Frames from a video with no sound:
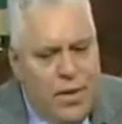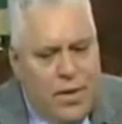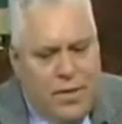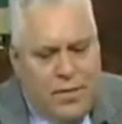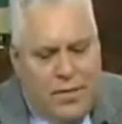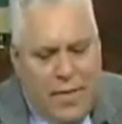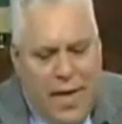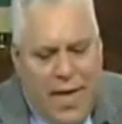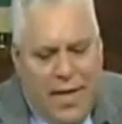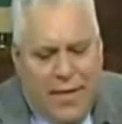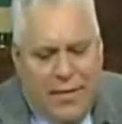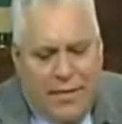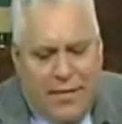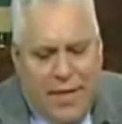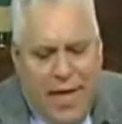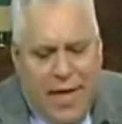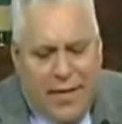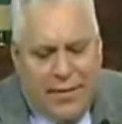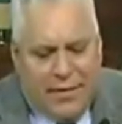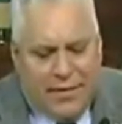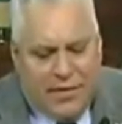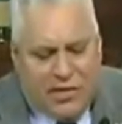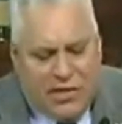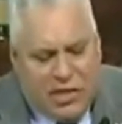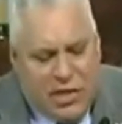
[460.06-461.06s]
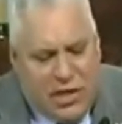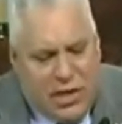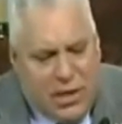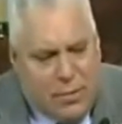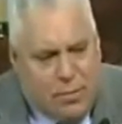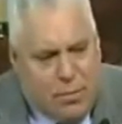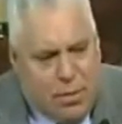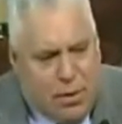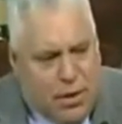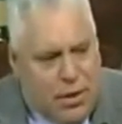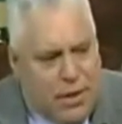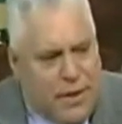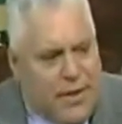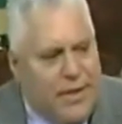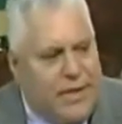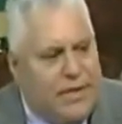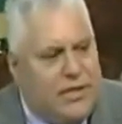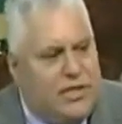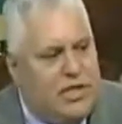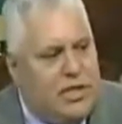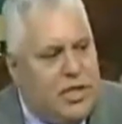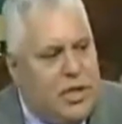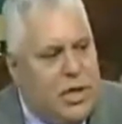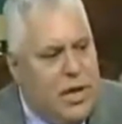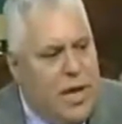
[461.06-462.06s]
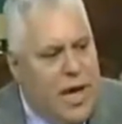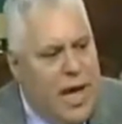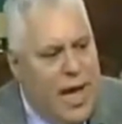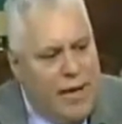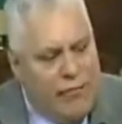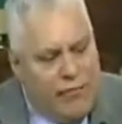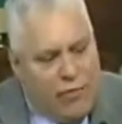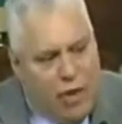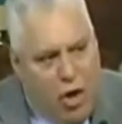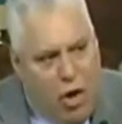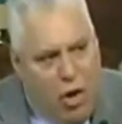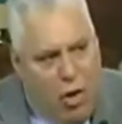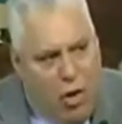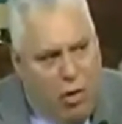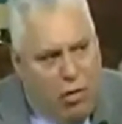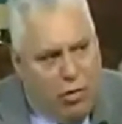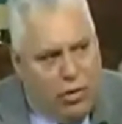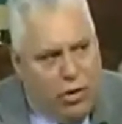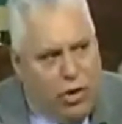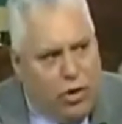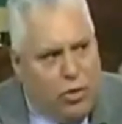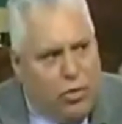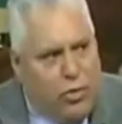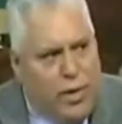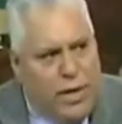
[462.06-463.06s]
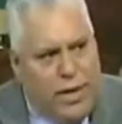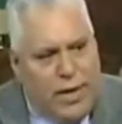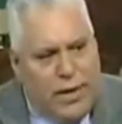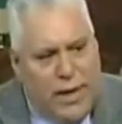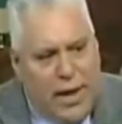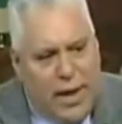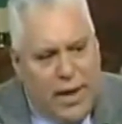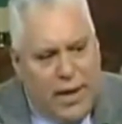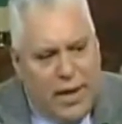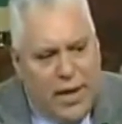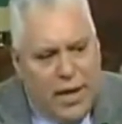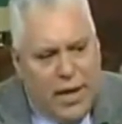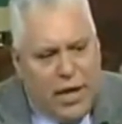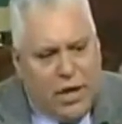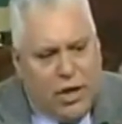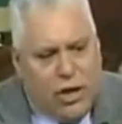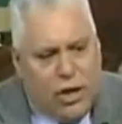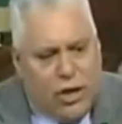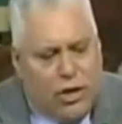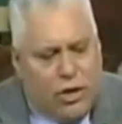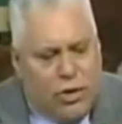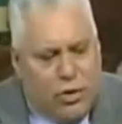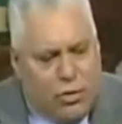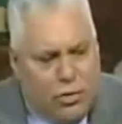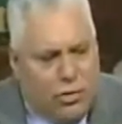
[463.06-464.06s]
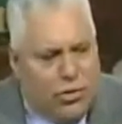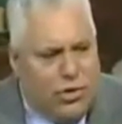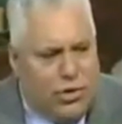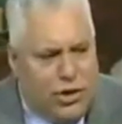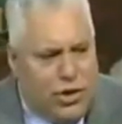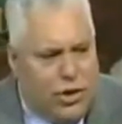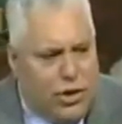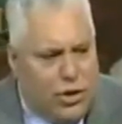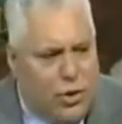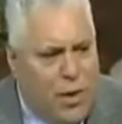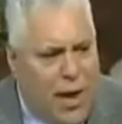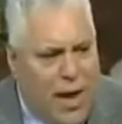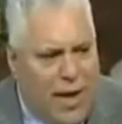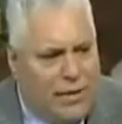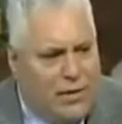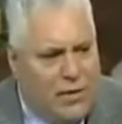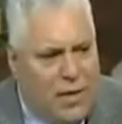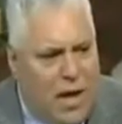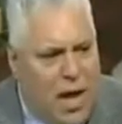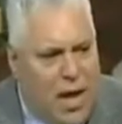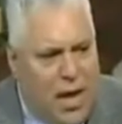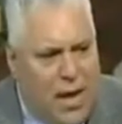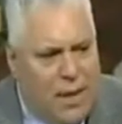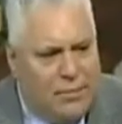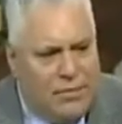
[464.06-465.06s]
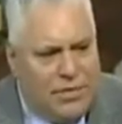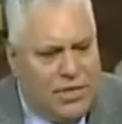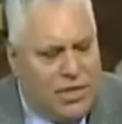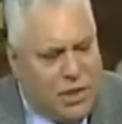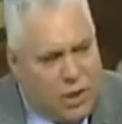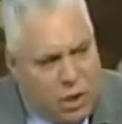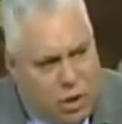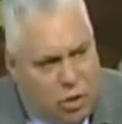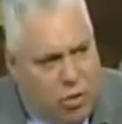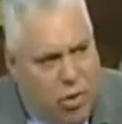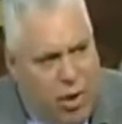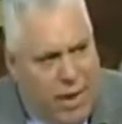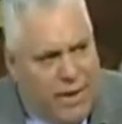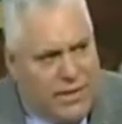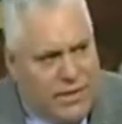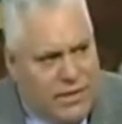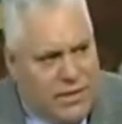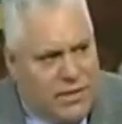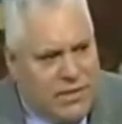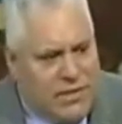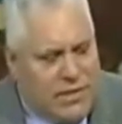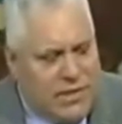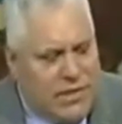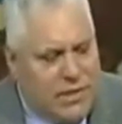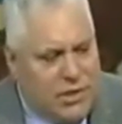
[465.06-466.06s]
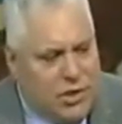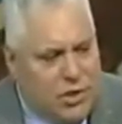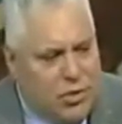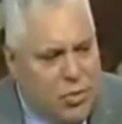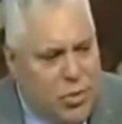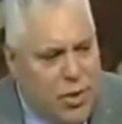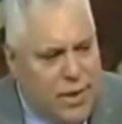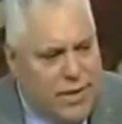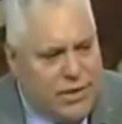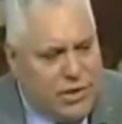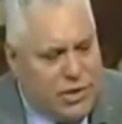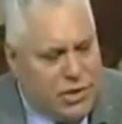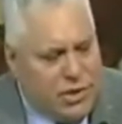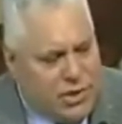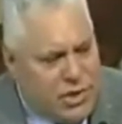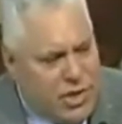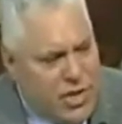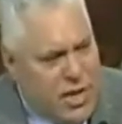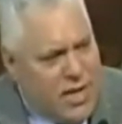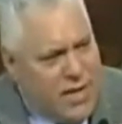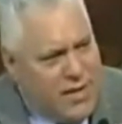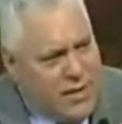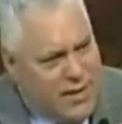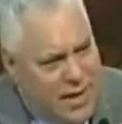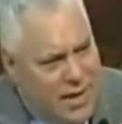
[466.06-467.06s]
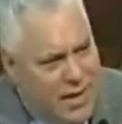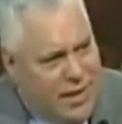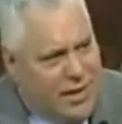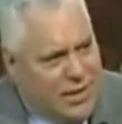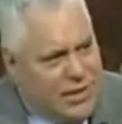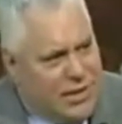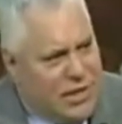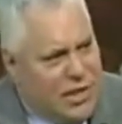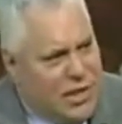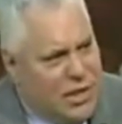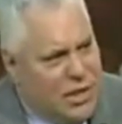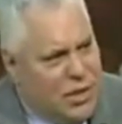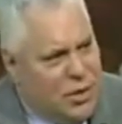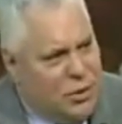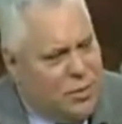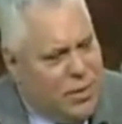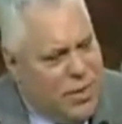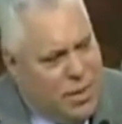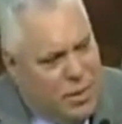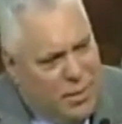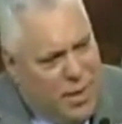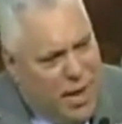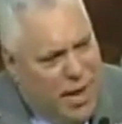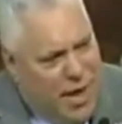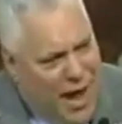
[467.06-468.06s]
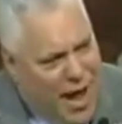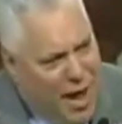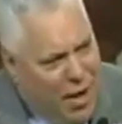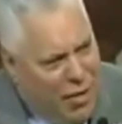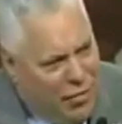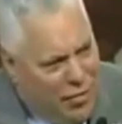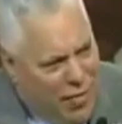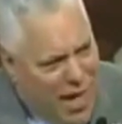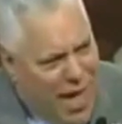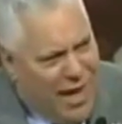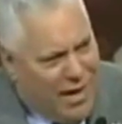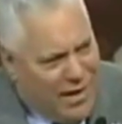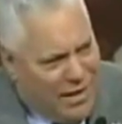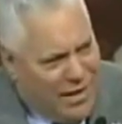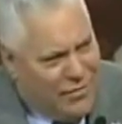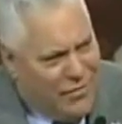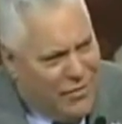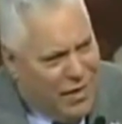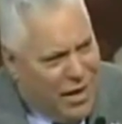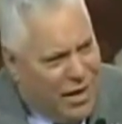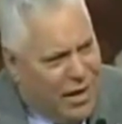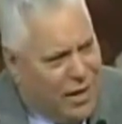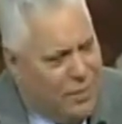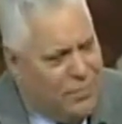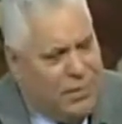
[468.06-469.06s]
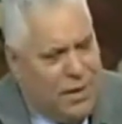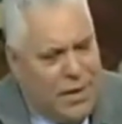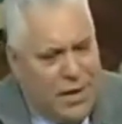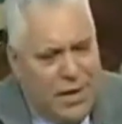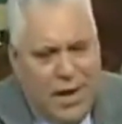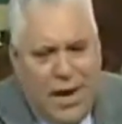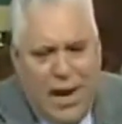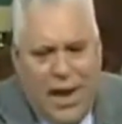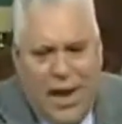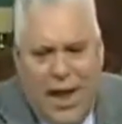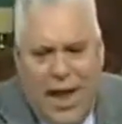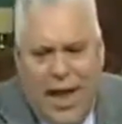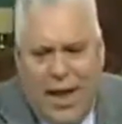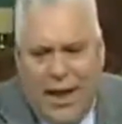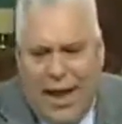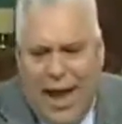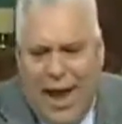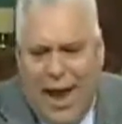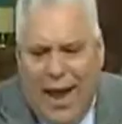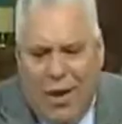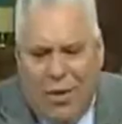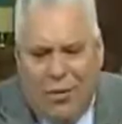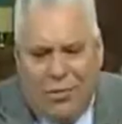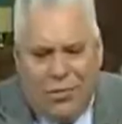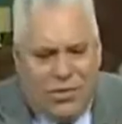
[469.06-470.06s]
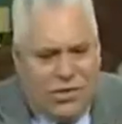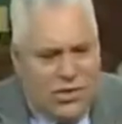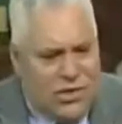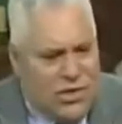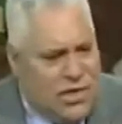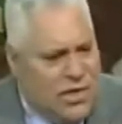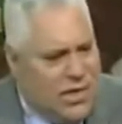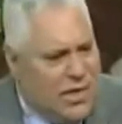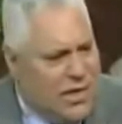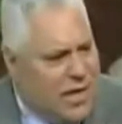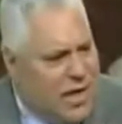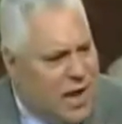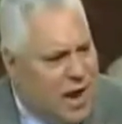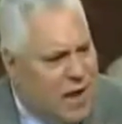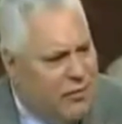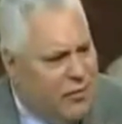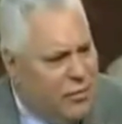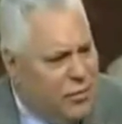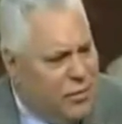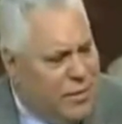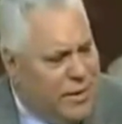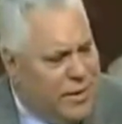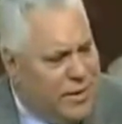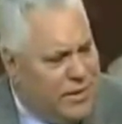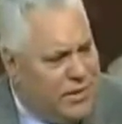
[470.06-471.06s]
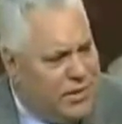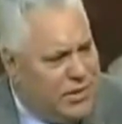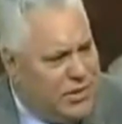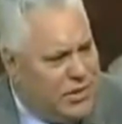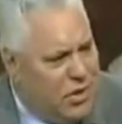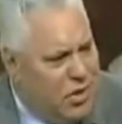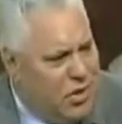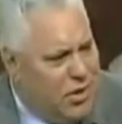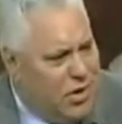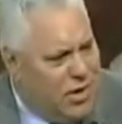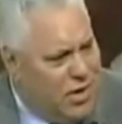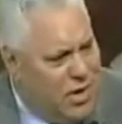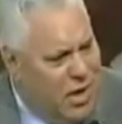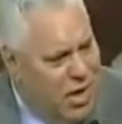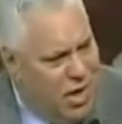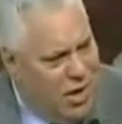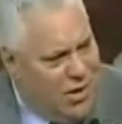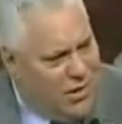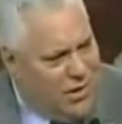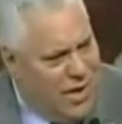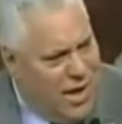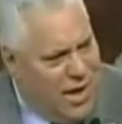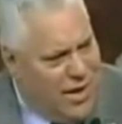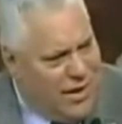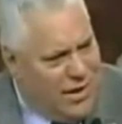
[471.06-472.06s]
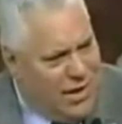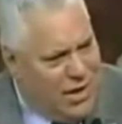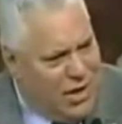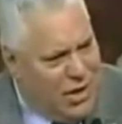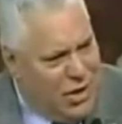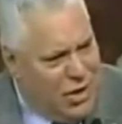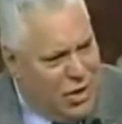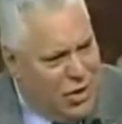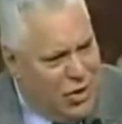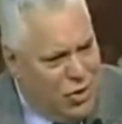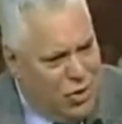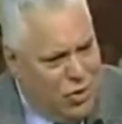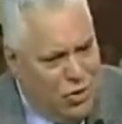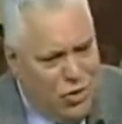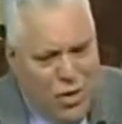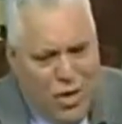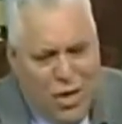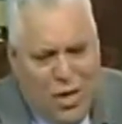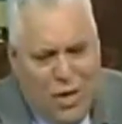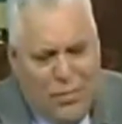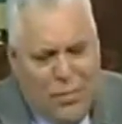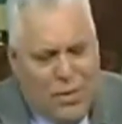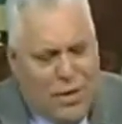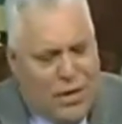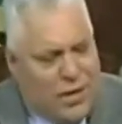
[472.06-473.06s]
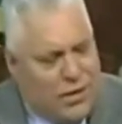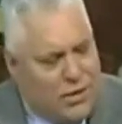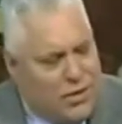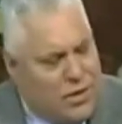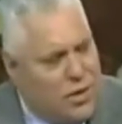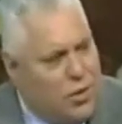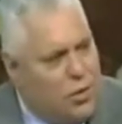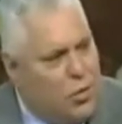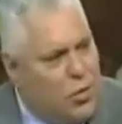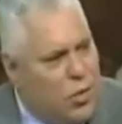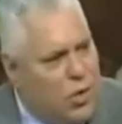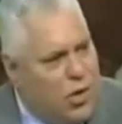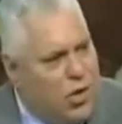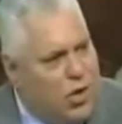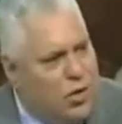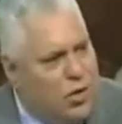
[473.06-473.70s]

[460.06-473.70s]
that the city police have called you in, use you at times in crisis situations. Tell us a little bit about how that developed and how city governments started contacting you because of the work